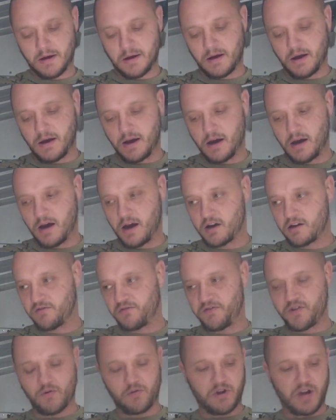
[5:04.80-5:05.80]
I could
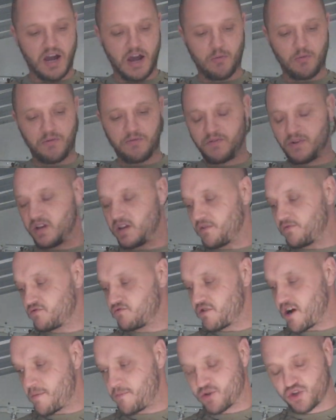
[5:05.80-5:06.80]
fill that up with leaves,
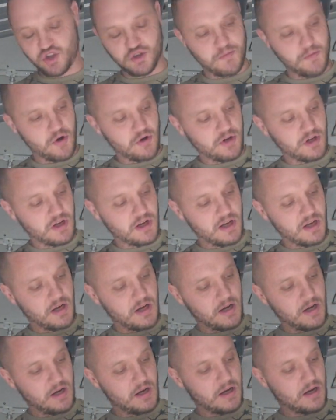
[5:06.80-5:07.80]
wrap my shemagh in it,
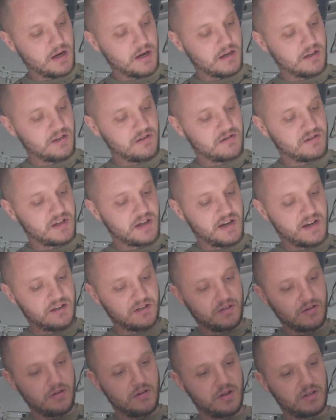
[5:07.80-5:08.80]
and use that
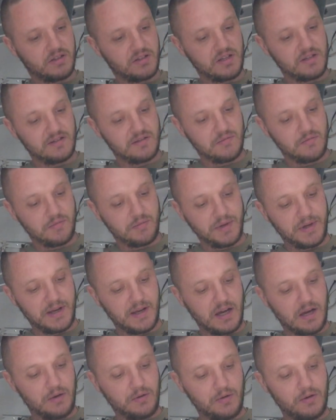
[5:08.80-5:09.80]
as quite a decent
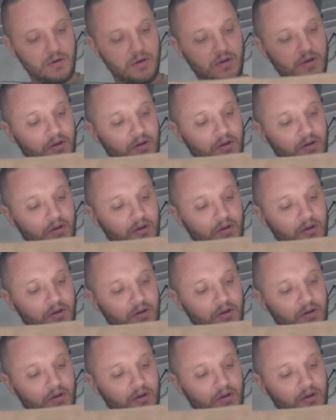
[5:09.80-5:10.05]
pillow.